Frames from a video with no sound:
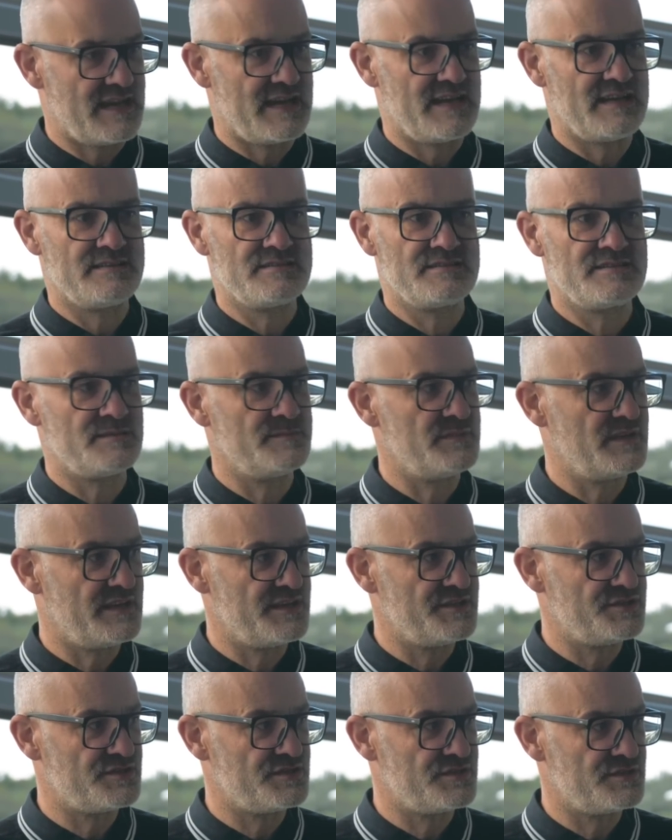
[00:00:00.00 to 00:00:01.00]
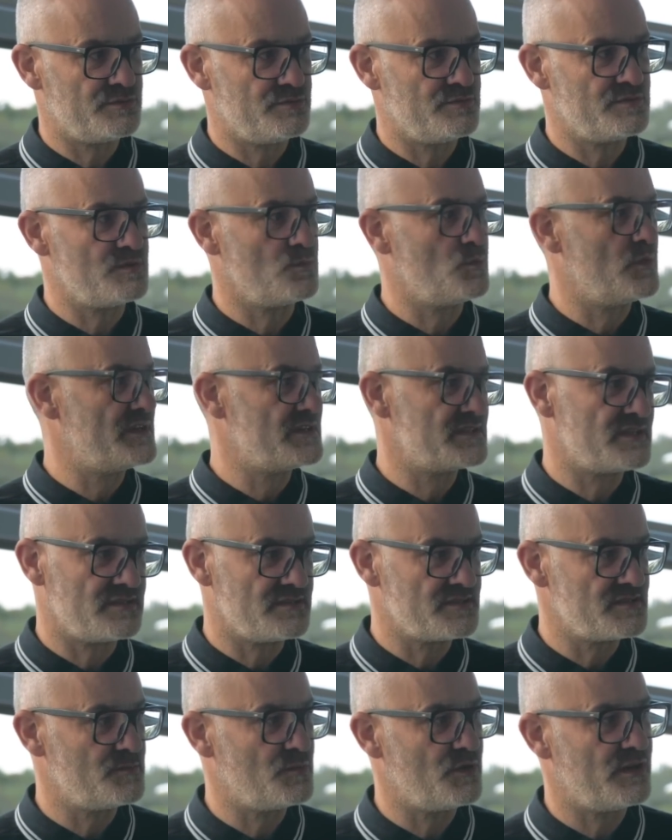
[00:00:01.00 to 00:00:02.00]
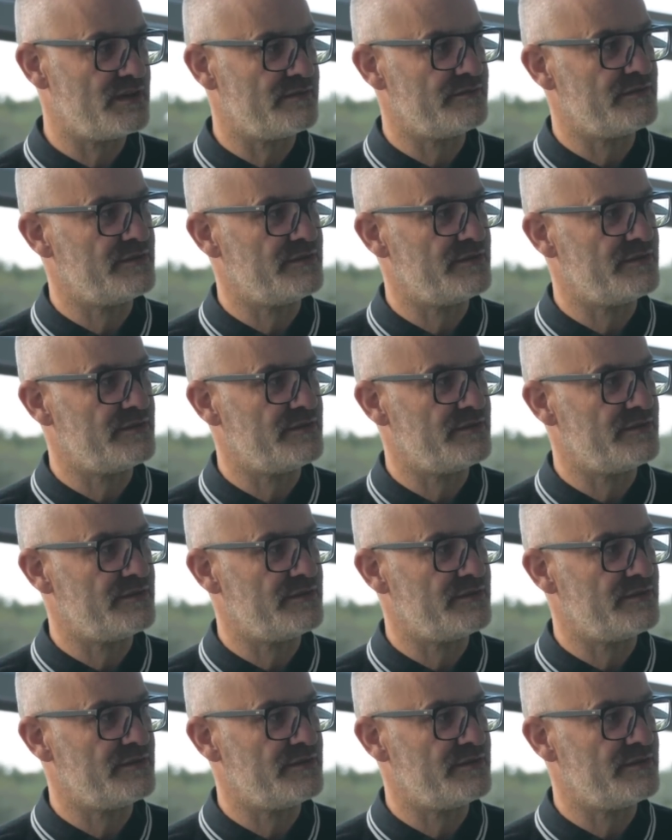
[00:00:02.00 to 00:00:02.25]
and simulation tools and wind tunnels and what have